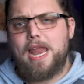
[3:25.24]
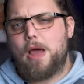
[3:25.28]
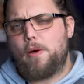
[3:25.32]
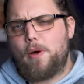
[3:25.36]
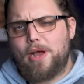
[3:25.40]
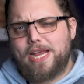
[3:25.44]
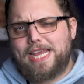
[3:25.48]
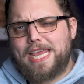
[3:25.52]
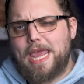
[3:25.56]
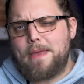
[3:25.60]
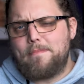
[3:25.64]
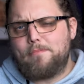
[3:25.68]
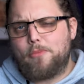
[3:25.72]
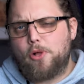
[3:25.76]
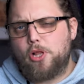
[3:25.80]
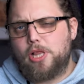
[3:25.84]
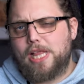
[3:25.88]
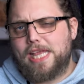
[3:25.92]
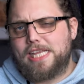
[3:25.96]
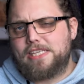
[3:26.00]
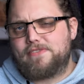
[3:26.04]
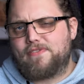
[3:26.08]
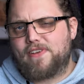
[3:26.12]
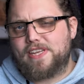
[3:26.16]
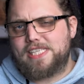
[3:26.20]
Now, a
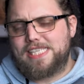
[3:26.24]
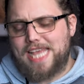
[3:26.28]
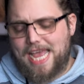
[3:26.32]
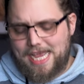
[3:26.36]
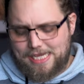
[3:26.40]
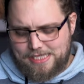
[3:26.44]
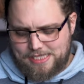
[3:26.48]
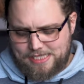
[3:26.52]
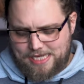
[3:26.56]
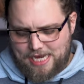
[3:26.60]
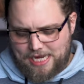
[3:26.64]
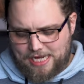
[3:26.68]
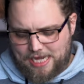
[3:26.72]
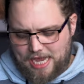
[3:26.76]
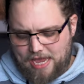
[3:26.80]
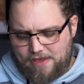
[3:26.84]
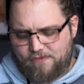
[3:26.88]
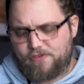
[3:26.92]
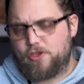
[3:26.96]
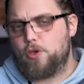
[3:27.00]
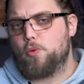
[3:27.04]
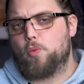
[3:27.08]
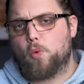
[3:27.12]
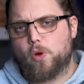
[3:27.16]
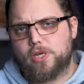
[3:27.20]
gimbal is fantastic
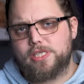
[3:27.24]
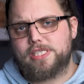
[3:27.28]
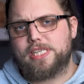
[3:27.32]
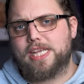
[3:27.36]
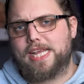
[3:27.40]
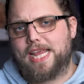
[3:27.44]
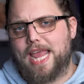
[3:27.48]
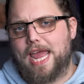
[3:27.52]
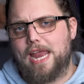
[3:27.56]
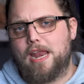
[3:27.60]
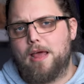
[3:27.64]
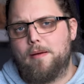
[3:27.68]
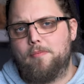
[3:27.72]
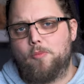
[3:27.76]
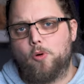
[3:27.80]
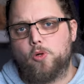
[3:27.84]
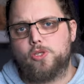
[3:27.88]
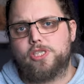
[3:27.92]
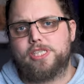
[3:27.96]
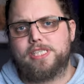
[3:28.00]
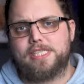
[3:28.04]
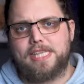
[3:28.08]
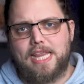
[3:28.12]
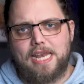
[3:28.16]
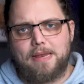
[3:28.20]
if you want to get a more
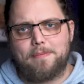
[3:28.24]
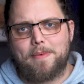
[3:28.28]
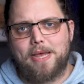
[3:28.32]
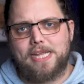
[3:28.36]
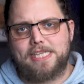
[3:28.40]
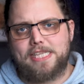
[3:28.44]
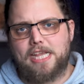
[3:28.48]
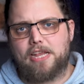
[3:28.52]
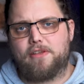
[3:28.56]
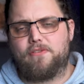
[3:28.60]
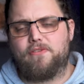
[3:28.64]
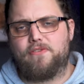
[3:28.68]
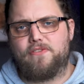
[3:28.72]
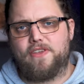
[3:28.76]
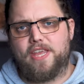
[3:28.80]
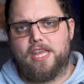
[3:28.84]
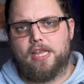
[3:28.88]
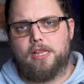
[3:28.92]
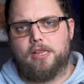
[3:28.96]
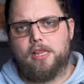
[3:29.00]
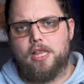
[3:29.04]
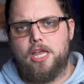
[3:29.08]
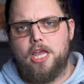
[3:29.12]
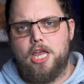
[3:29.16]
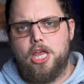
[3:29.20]
cinematic
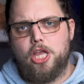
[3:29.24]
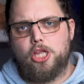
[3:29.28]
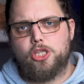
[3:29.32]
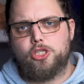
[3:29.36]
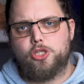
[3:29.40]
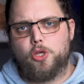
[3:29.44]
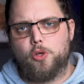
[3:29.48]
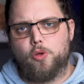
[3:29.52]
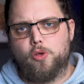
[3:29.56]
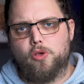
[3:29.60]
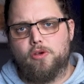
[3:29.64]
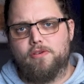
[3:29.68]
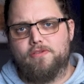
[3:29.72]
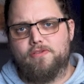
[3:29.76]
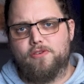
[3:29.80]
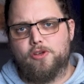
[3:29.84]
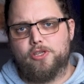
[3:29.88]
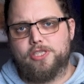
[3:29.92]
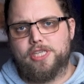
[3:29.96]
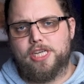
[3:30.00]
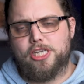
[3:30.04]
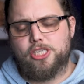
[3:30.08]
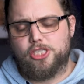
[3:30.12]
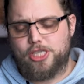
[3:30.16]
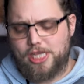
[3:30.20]
feel to your
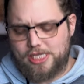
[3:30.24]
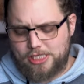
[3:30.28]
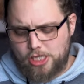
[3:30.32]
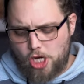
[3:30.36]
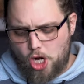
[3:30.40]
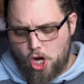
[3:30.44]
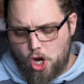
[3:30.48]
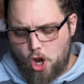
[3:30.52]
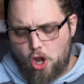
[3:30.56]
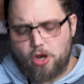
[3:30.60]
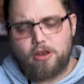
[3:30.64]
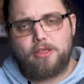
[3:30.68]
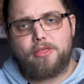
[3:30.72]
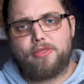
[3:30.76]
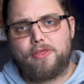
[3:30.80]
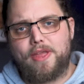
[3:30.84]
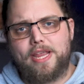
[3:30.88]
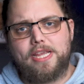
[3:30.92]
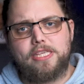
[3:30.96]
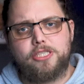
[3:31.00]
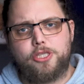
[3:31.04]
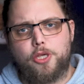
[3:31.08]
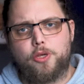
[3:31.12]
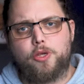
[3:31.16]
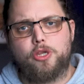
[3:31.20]
footage. There's a lot of
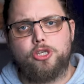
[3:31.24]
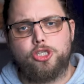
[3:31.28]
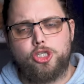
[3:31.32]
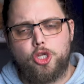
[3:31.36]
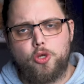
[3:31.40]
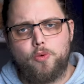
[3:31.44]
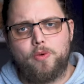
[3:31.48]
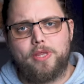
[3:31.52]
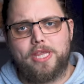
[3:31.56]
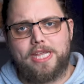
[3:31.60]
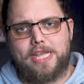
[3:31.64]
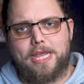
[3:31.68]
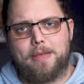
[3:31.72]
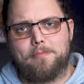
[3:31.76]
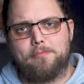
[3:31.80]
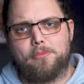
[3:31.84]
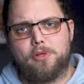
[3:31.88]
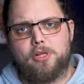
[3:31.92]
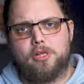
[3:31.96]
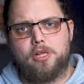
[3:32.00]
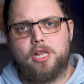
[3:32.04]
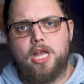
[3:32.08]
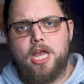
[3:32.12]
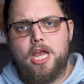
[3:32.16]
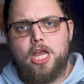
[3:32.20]
things you can do with a
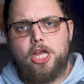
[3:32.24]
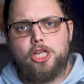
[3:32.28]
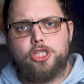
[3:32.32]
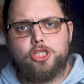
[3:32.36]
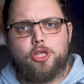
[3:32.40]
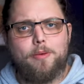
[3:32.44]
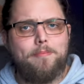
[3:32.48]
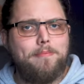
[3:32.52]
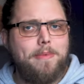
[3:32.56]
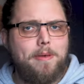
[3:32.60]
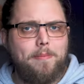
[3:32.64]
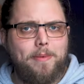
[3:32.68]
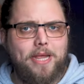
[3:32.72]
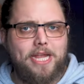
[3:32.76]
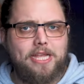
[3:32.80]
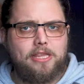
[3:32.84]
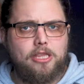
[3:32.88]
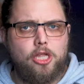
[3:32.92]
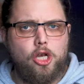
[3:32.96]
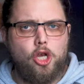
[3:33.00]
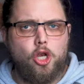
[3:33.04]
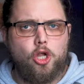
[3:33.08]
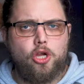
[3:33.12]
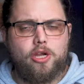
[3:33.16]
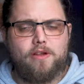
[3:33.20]
gimbal to mimic
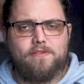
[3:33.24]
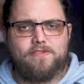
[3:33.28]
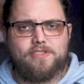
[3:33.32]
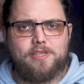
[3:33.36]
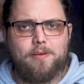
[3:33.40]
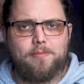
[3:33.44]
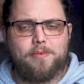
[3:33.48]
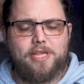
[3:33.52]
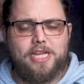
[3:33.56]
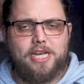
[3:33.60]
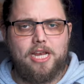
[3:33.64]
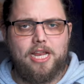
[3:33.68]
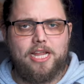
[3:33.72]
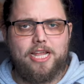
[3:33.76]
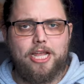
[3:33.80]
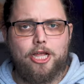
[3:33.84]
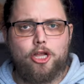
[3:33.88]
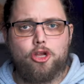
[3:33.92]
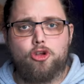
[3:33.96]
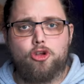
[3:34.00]
the look of something like a